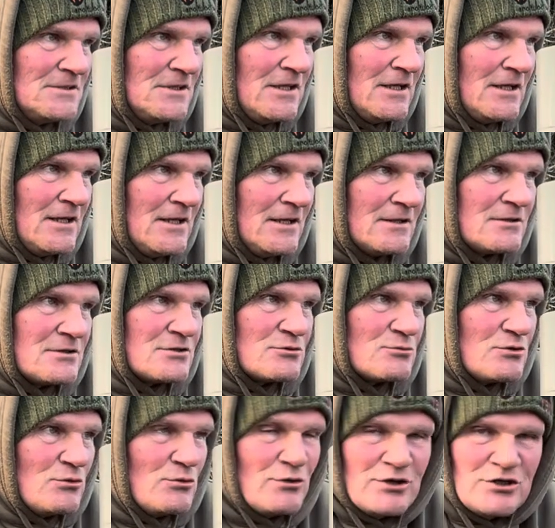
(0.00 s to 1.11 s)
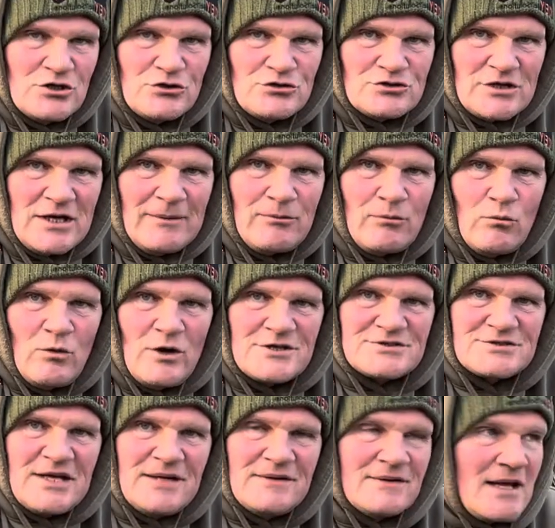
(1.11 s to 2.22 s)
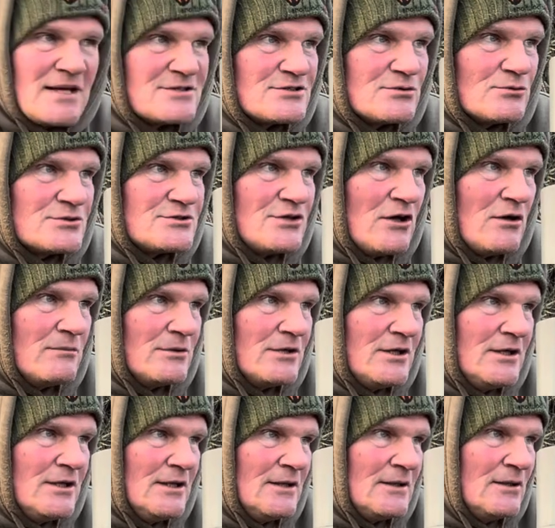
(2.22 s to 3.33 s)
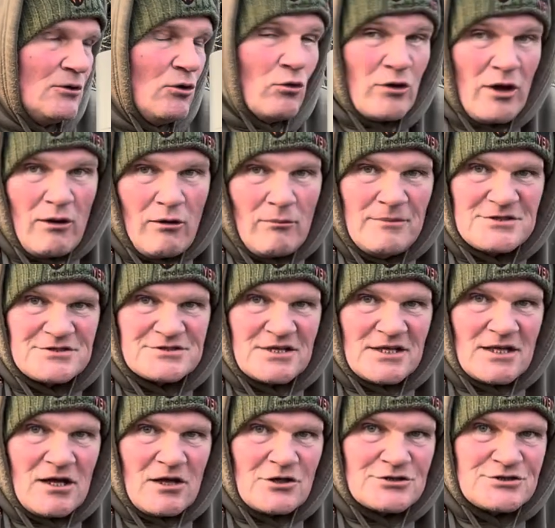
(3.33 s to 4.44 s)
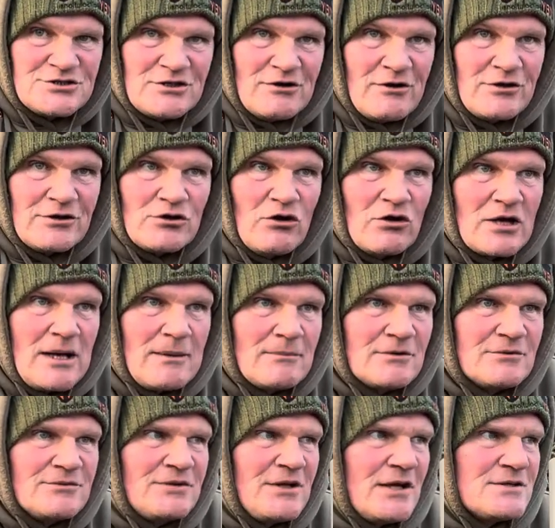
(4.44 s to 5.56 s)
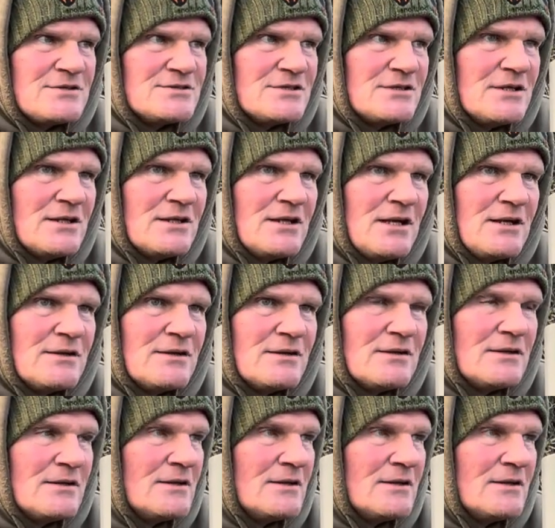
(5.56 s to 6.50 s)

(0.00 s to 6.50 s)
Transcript: Yeah, because we were usually up on West End that sort of time of year. Although I missed it last year, I only got a couple of days in at the end of